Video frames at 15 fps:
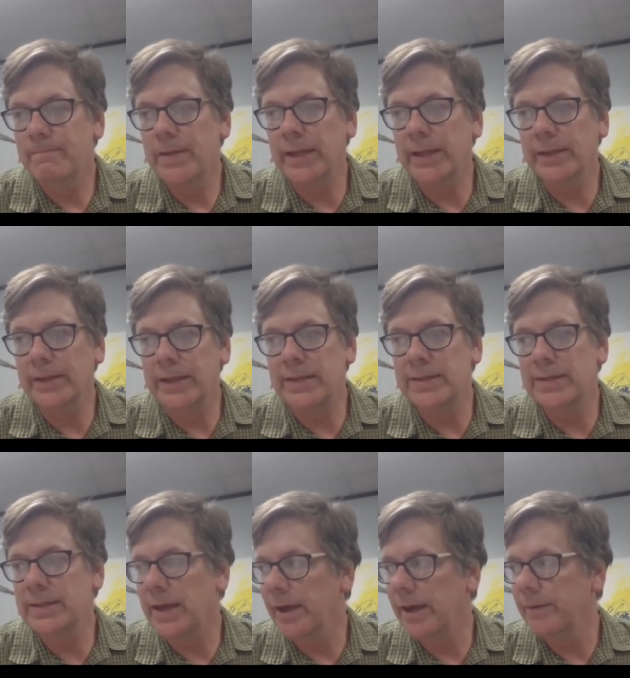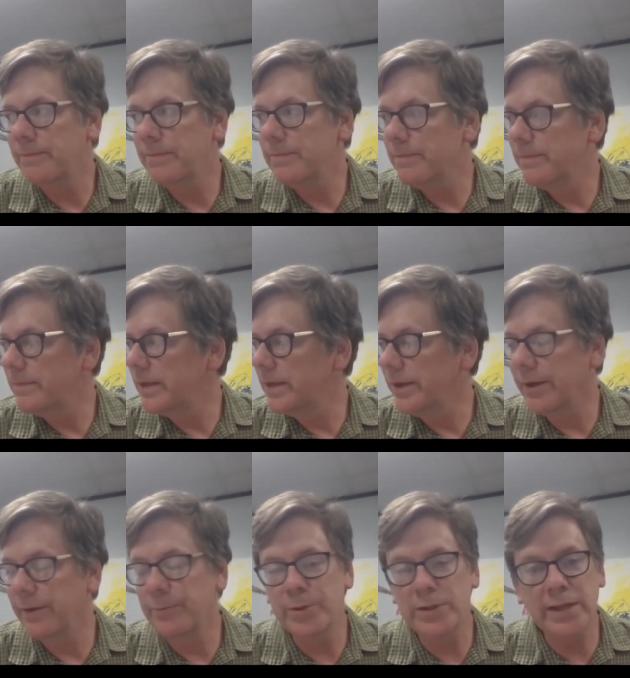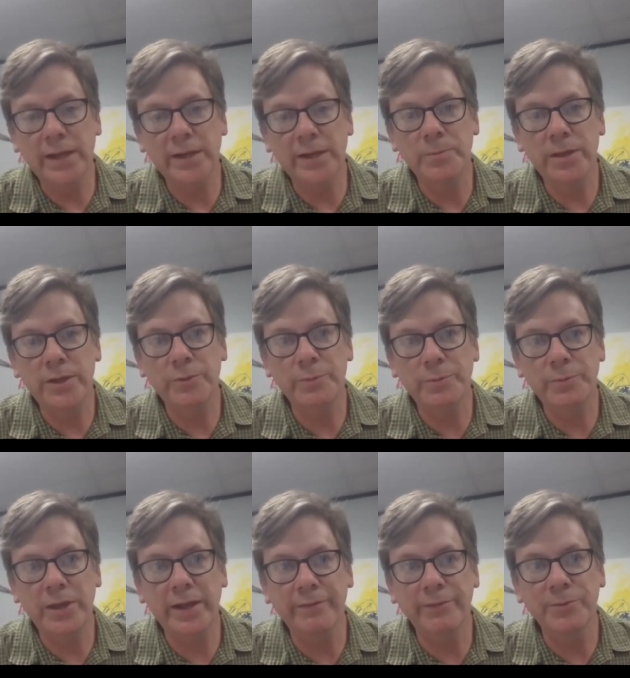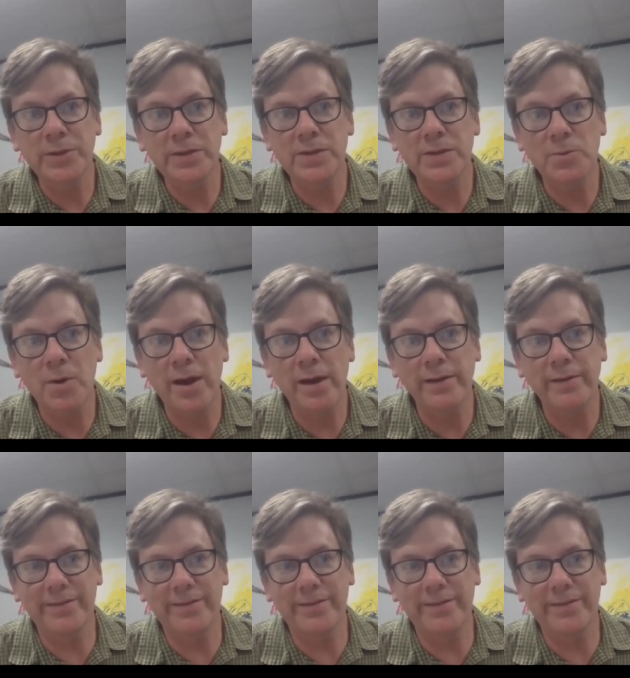at least uh, you know pretend to be a human being every once in a while